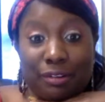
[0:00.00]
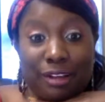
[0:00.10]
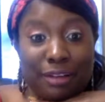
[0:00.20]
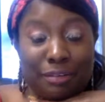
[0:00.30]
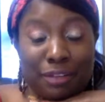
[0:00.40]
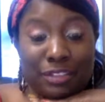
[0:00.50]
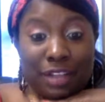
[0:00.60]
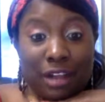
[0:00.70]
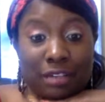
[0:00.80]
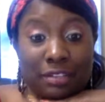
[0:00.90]
emergent
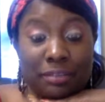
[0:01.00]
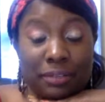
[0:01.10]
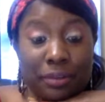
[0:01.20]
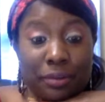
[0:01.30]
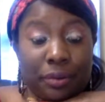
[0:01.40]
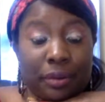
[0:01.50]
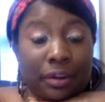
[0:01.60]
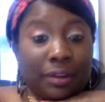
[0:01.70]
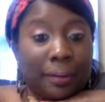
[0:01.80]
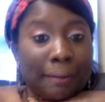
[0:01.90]

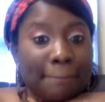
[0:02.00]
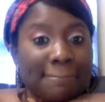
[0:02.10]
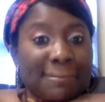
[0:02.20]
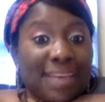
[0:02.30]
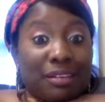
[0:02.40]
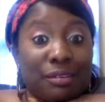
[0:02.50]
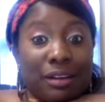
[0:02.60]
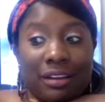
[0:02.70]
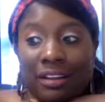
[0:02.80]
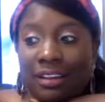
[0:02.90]
entrepreneur,
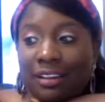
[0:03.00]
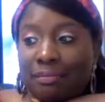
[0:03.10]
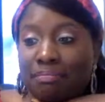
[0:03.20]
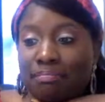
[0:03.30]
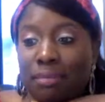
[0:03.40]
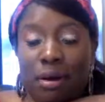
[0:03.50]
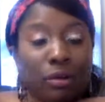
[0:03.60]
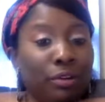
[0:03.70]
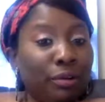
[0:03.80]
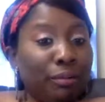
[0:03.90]

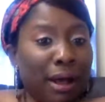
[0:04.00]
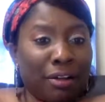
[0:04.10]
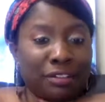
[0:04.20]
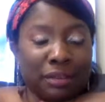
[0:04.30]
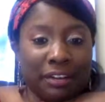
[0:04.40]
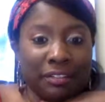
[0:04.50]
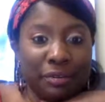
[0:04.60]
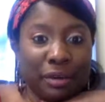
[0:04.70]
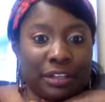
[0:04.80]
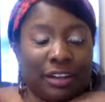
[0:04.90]
bogle boss, whatever you
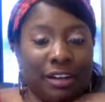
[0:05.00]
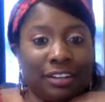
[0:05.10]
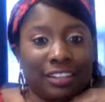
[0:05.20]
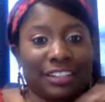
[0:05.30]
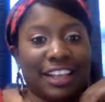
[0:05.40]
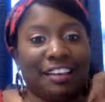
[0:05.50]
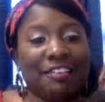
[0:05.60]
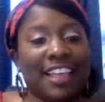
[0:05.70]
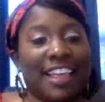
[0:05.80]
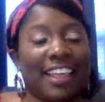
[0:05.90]
want to call yourself,
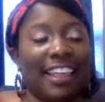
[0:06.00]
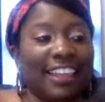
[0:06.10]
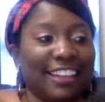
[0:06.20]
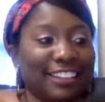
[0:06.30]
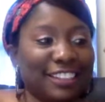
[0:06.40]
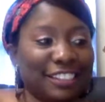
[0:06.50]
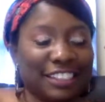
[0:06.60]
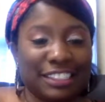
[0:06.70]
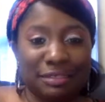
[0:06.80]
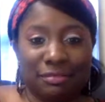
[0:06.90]
is to
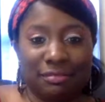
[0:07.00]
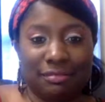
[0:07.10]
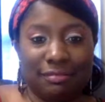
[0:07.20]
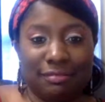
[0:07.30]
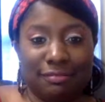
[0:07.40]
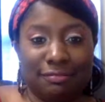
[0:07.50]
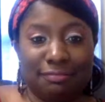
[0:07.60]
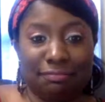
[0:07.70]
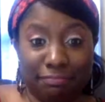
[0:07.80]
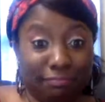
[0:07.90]

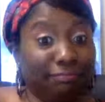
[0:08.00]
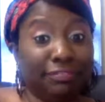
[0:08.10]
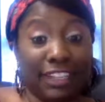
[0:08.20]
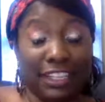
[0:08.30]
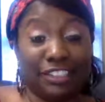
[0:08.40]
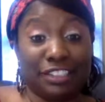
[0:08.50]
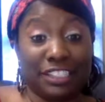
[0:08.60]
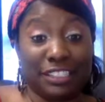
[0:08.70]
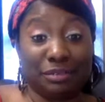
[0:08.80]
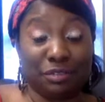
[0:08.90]
forget your
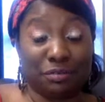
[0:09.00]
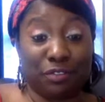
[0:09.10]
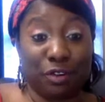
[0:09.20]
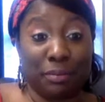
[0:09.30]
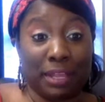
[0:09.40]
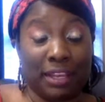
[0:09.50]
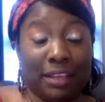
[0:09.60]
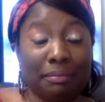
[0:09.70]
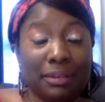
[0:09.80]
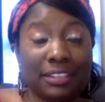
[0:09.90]
systems for a minute,
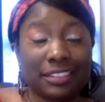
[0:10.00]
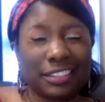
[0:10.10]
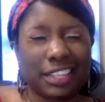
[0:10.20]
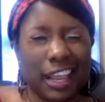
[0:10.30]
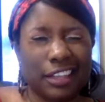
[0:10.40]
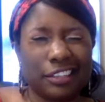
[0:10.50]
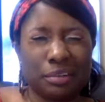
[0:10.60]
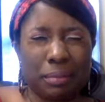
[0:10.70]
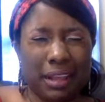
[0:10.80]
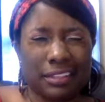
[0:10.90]
but to change your
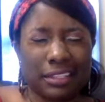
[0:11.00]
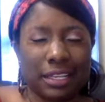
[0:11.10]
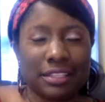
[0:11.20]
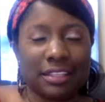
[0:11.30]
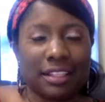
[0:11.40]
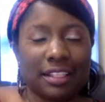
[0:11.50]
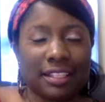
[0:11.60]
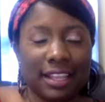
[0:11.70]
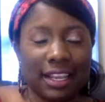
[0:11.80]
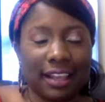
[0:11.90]
mindset, to
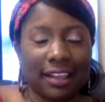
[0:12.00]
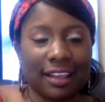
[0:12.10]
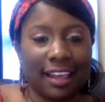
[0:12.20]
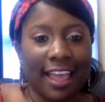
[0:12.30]
think